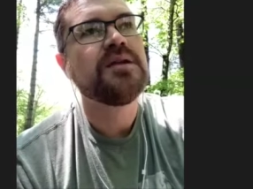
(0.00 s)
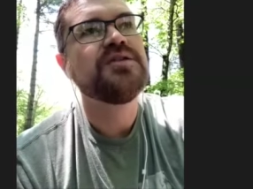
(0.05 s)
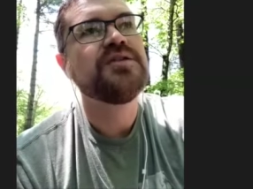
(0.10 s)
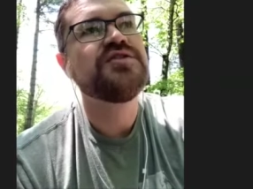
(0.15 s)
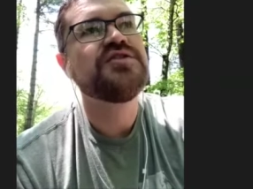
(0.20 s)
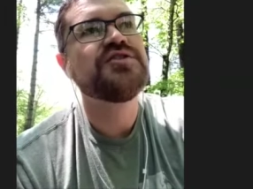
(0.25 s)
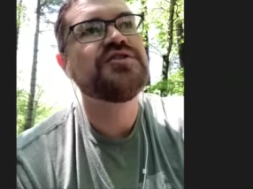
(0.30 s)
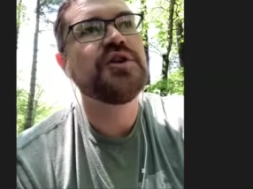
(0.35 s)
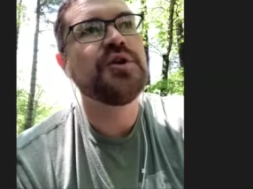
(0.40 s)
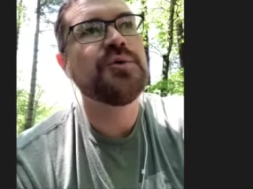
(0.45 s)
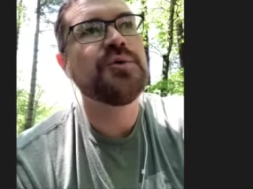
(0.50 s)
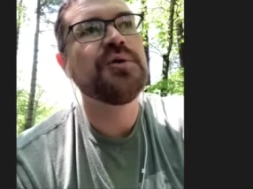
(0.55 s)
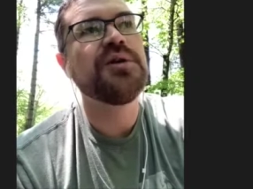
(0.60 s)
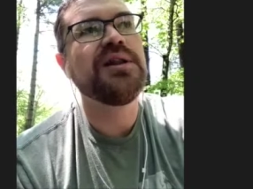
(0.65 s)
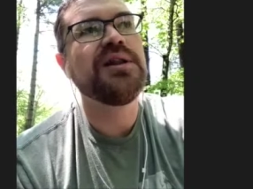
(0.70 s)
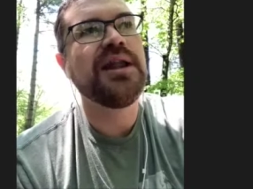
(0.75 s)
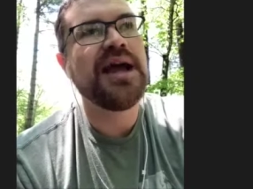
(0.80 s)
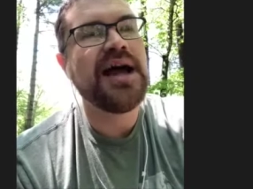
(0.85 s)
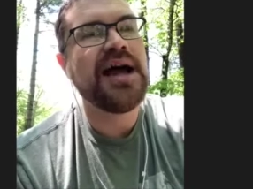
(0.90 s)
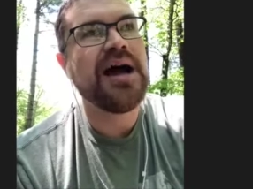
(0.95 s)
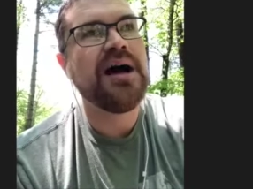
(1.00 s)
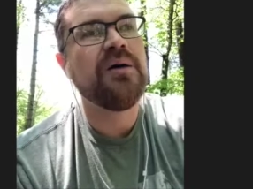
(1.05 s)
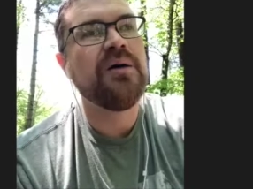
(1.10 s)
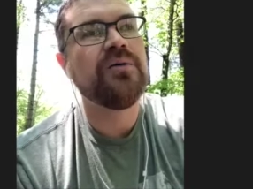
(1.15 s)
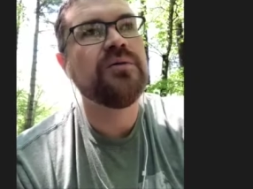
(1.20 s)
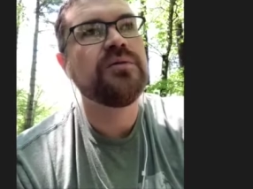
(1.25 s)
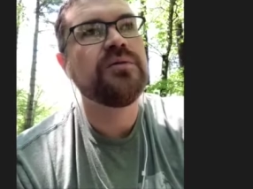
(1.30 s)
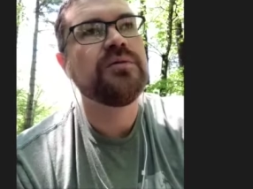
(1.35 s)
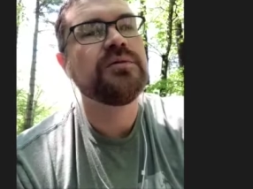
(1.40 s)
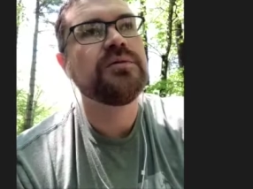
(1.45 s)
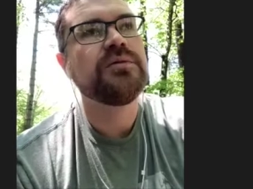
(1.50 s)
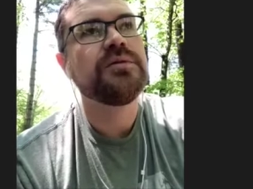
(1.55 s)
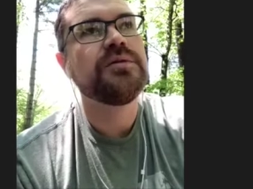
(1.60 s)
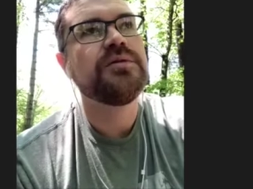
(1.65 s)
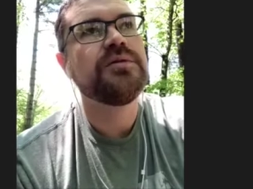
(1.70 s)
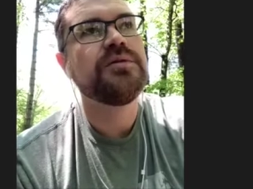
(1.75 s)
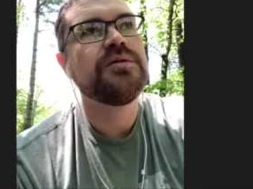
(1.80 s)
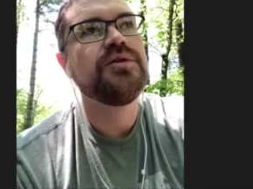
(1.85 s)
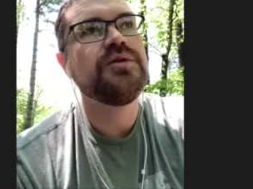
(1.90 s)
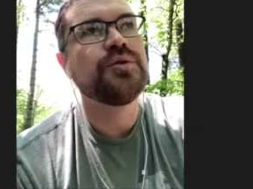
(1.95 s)
don't allow
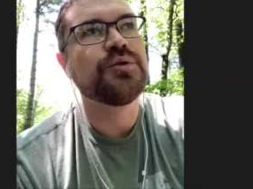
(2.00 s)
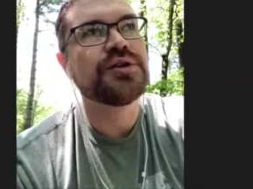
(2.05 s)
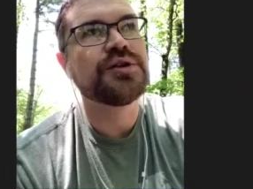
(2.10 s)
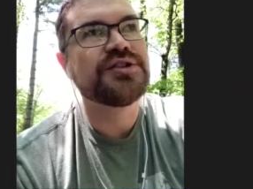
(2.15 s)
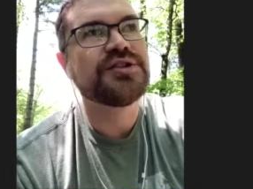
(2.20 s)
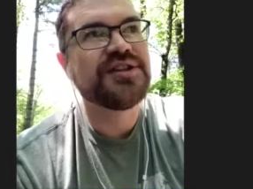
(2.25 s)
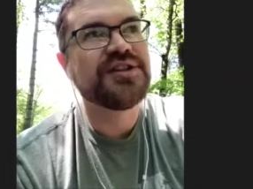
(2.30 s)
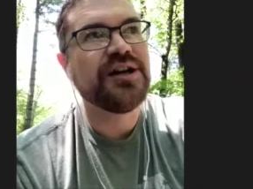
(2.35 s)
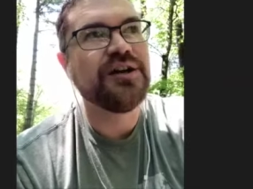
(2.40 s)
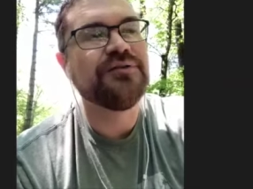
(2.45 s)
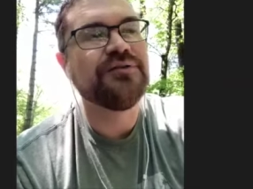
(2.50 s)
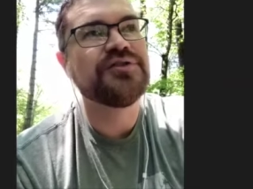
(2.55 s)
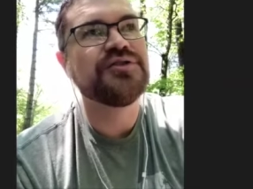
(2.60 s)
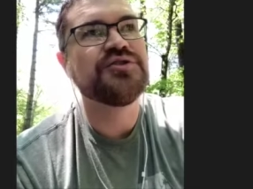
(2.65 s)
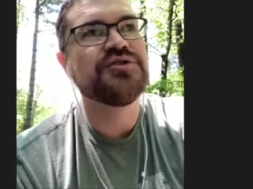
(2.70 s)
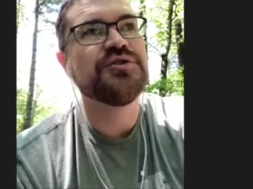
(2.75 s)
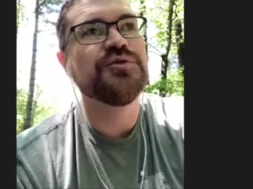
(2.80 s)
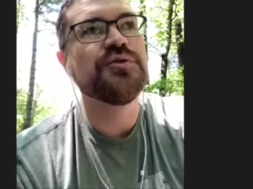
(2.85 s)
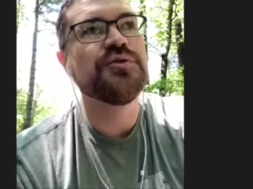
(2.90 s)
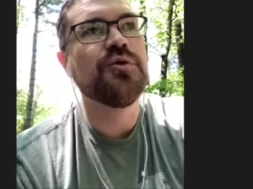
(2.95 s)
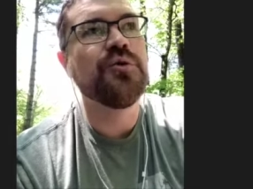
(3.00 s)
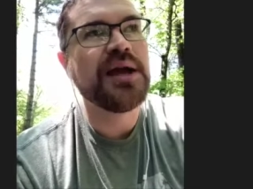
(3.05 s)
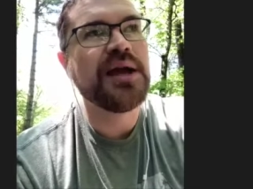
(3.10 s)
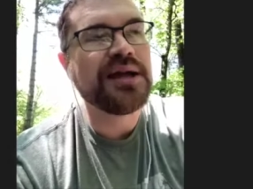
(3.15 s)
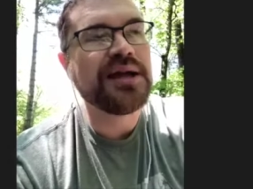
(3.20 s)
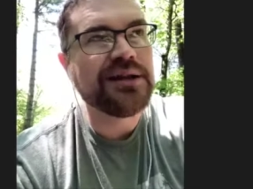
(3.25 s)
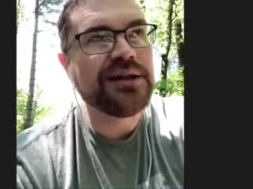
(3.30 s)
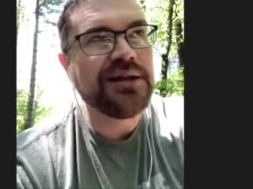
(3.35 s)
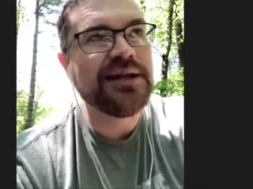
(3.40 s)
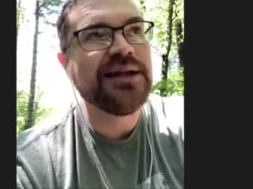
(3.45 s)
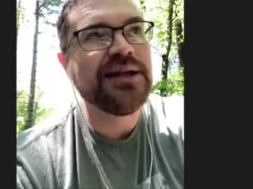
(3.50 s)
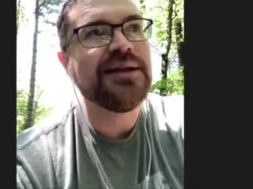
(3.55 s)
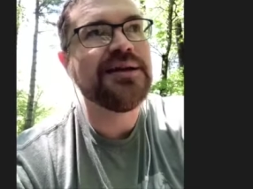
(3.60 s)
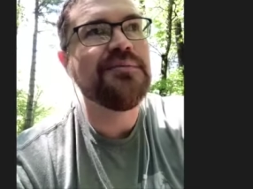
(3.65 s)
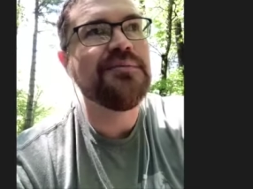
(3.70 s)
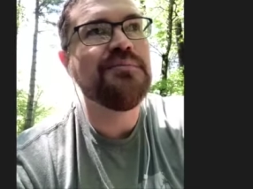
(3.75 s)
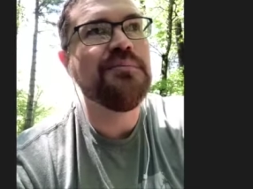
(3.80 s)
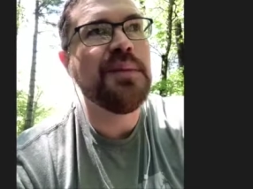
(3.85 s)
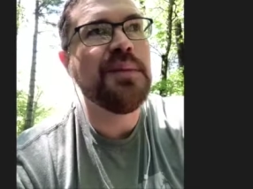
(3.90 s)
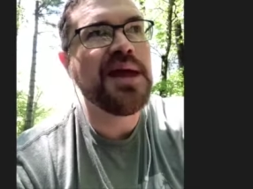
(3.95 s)
yourself to too quickly
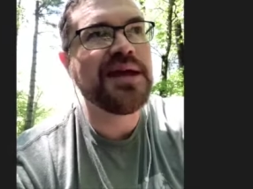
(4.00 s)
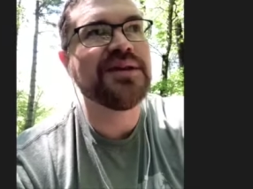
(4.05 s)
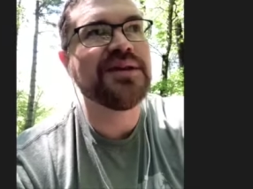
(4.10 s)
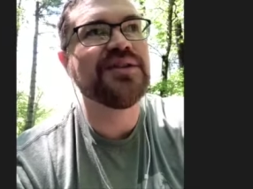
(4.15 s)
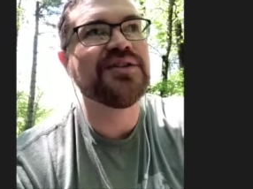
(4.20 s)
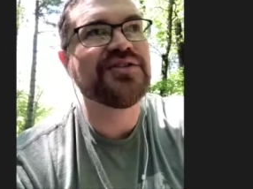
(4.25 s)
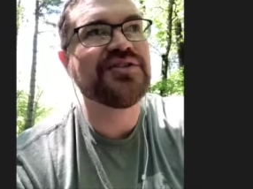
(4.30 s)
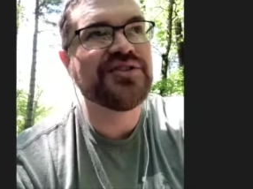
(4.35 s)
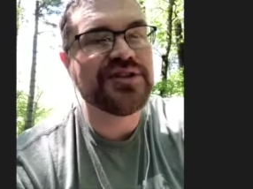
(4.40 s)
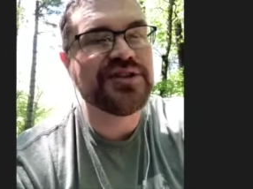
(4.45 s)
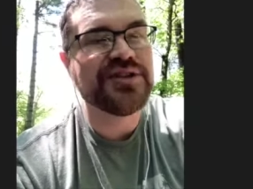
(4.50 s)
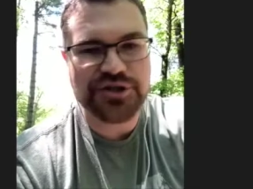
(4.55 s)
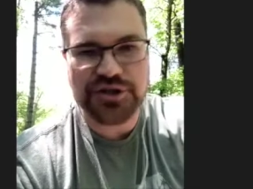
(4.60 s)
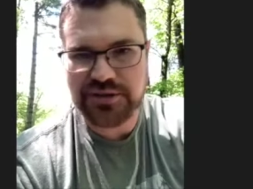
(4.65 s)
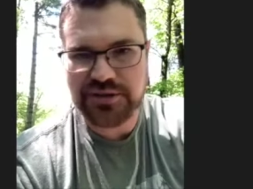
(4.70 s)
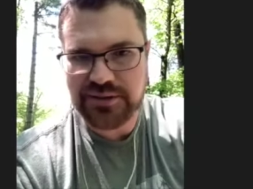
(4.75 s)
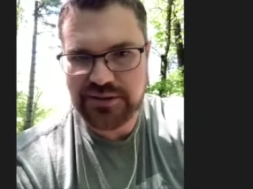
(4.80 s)
make a decision